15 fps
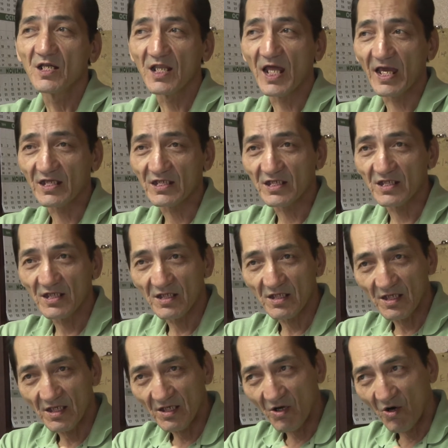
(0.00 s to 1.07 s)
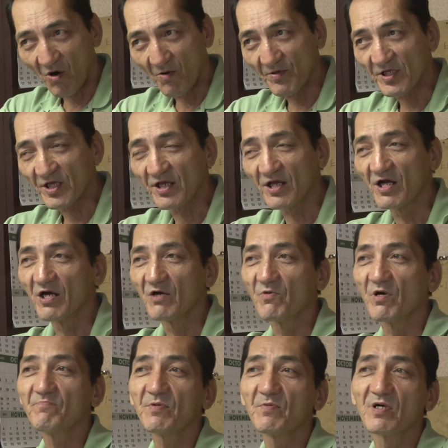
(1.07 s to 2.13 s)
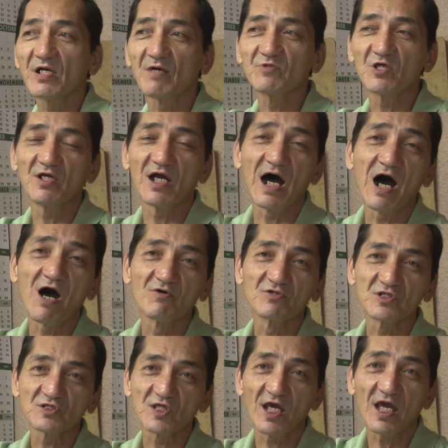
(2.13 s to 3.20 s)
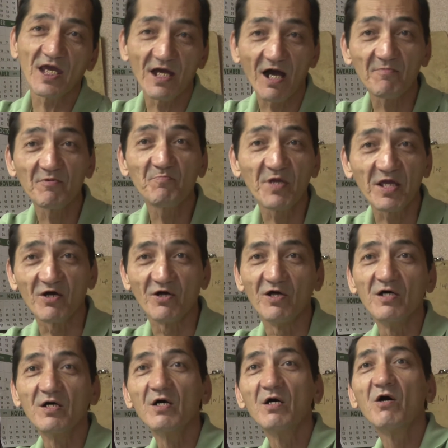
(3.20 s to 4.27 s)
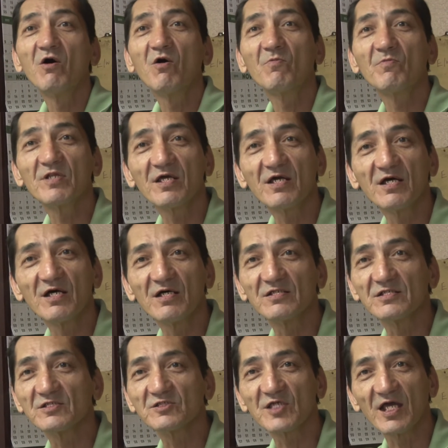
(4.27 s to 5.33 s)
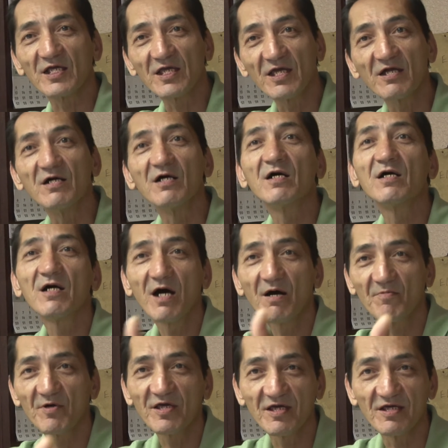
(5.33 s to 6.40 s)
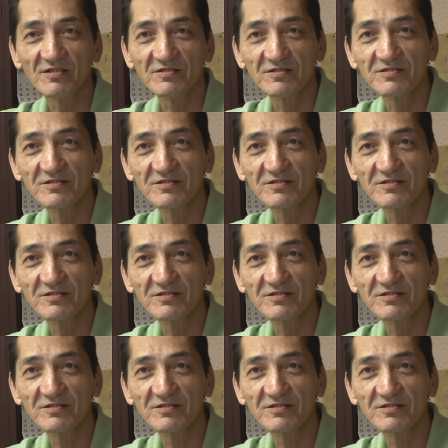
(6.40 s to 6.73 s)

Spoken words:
Like over here, when people come to your house, you say, "Hey, have a beer." Over there, it's like, "Here, have a hit."